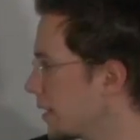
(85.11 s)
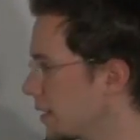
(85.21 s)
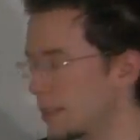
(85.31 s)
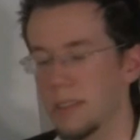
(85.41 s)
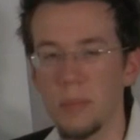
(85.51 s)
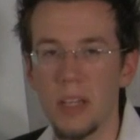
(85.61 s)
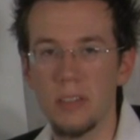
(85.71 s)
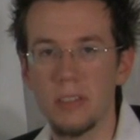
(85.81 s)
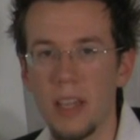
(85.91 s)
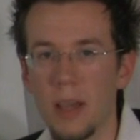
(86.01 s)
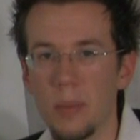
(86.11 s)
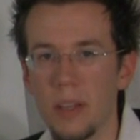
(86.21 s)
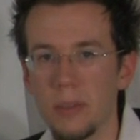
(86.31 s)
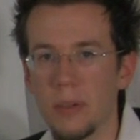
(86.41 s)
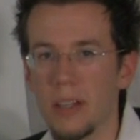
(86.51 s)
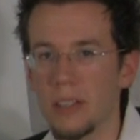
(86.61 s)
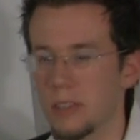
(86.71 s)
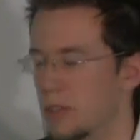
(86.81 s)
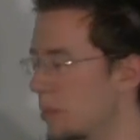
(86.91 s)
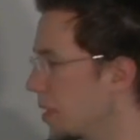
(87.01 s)
This is a major scale, by the way,
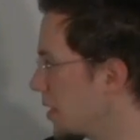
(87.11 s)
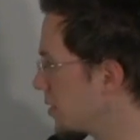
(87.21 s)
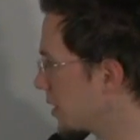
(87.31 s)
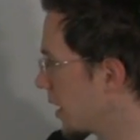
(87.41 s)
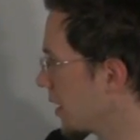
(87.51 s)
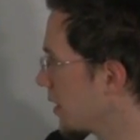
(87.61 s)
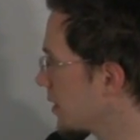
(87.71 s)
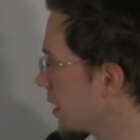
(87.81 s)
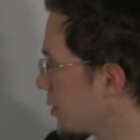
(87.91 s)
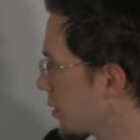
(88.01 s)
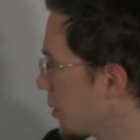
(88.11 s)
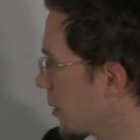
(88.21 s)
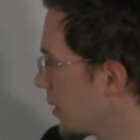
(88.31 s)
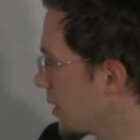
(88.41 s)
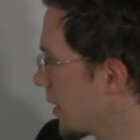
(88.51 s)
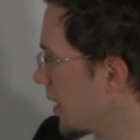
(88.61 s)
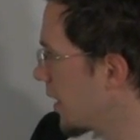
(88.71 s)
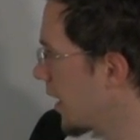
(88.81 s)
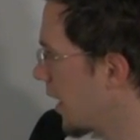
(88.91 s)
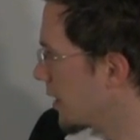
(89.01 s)
so a major scale tetrachord.
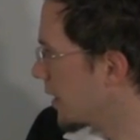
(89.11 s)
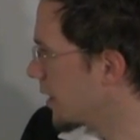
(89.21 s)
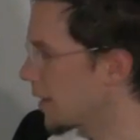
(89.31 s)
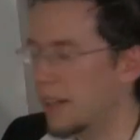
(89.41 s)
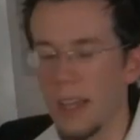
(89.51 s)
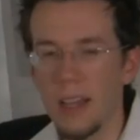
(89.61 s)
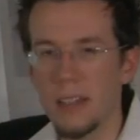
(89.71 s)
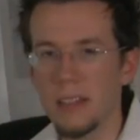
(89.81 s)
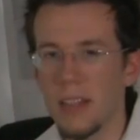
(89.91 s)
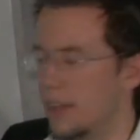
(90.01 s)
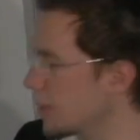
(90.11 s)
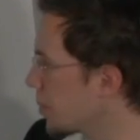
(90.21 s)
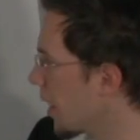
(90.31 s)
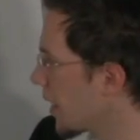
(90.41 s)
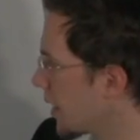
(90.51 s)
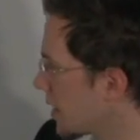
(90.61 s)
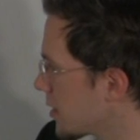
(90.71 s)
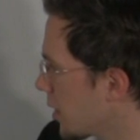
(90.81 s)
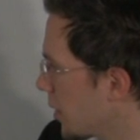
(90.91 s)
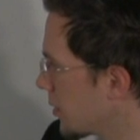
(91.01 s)
And then again, in the other bracket,
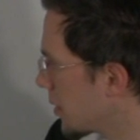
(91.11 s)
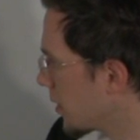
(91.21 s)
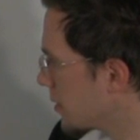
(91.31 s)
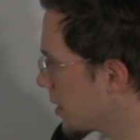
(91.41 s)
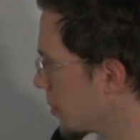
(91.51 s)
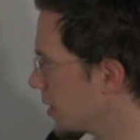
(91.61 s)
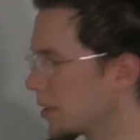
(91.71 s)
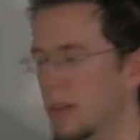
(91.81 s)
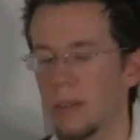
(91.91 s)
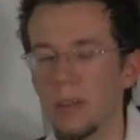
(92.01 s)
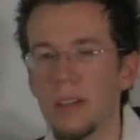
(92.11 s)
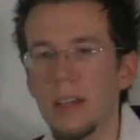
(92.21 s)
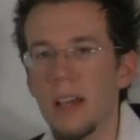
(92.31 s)
it's tone, tone, semitone.